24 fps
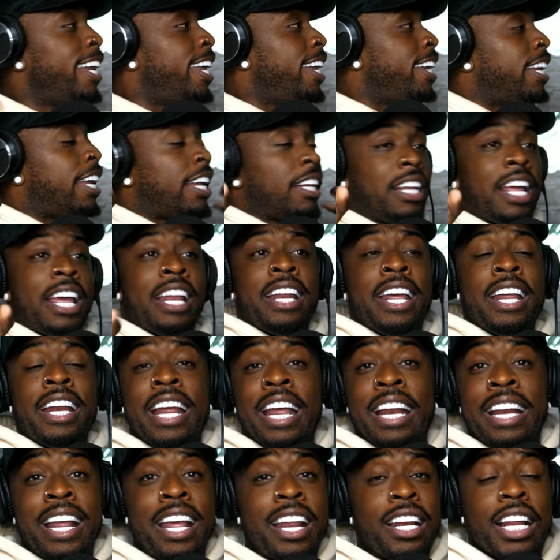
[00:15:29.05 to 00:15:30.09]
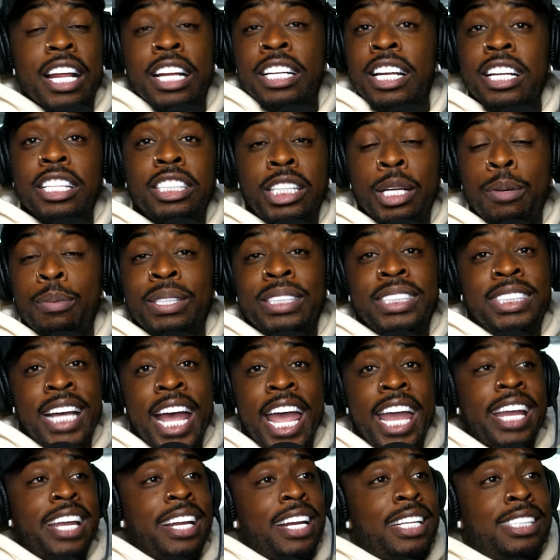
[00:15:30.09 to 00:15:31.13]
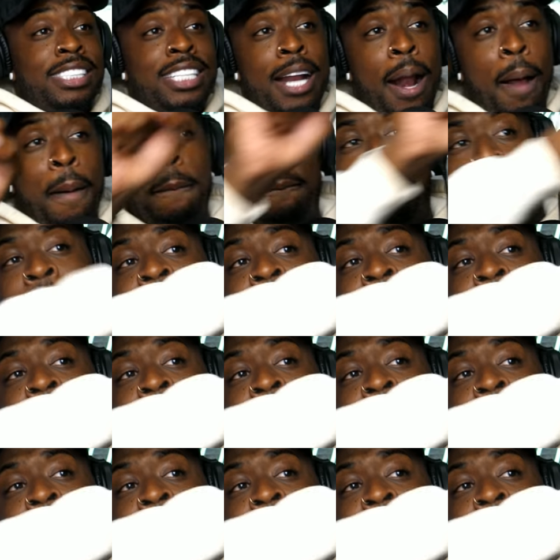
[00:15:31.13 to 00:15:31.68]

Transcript: And then, and, and then, and then, and then she was taking it to the